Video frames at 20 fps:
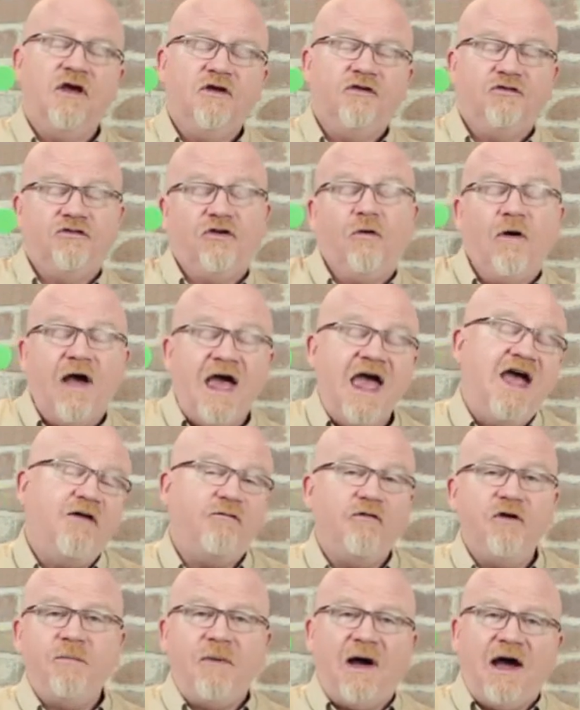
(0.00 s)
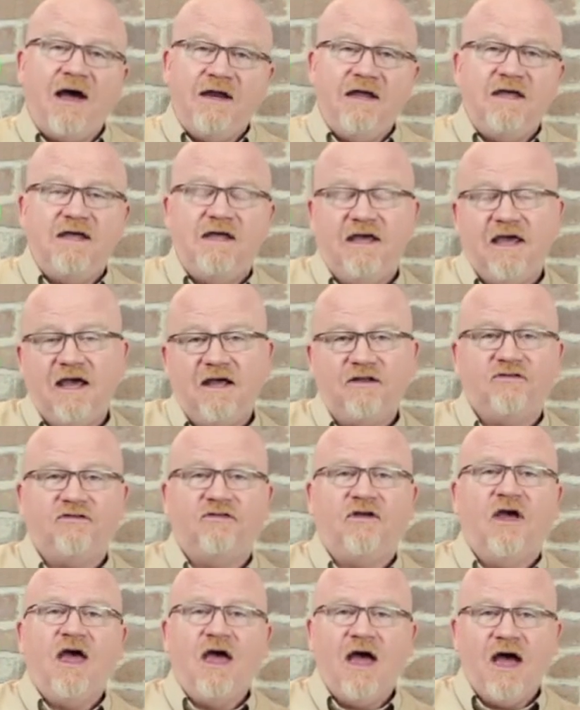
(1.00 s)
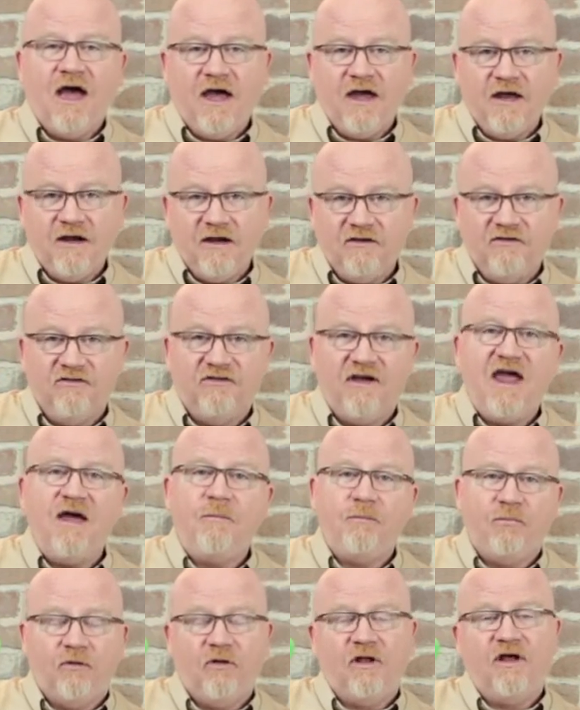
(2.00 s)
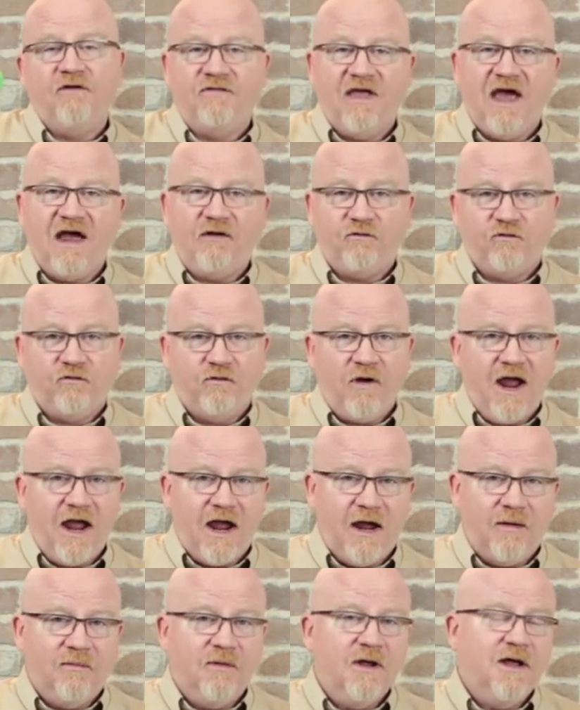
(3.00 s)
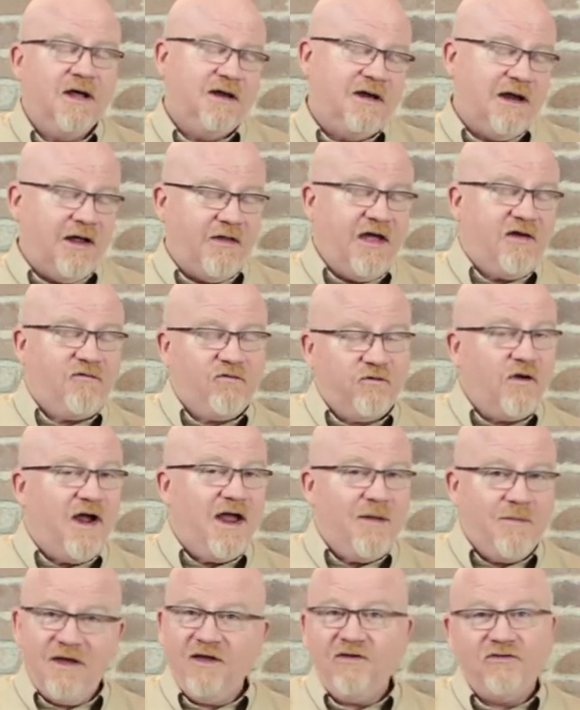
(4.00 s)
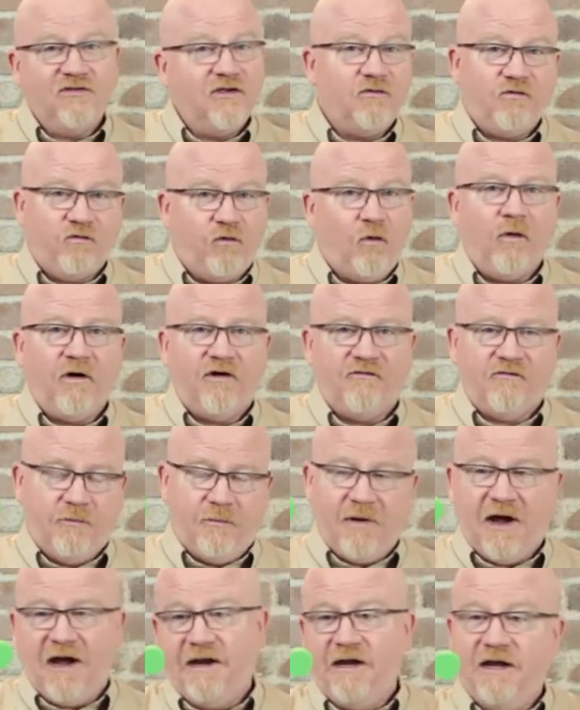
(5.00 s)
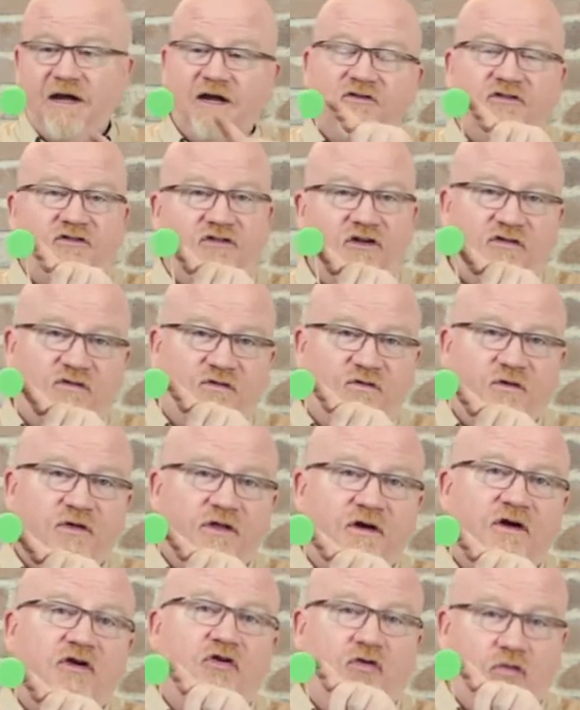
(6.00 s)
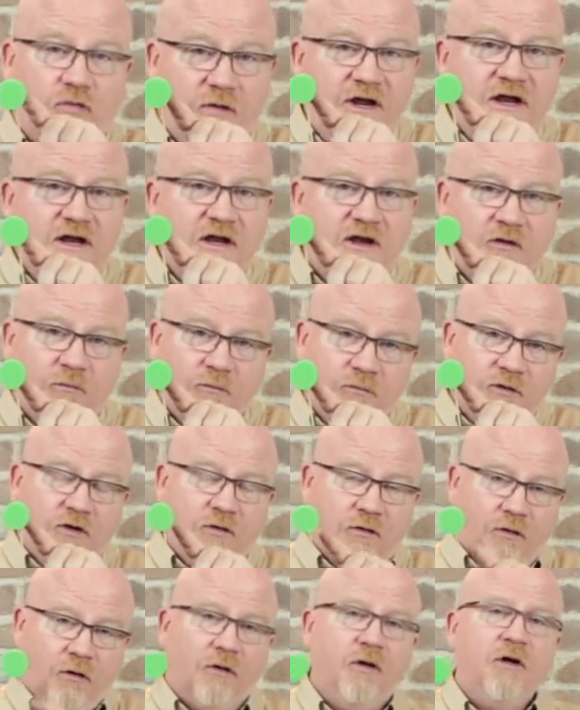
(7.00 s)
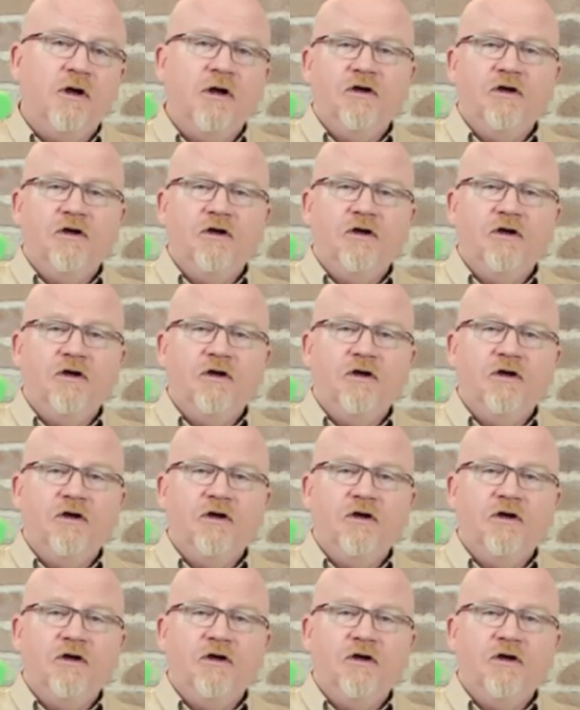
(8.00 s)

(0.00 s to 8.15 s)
So everybody gets an example of that frame. Now that frame isn't for everybody, it's just for the green computer.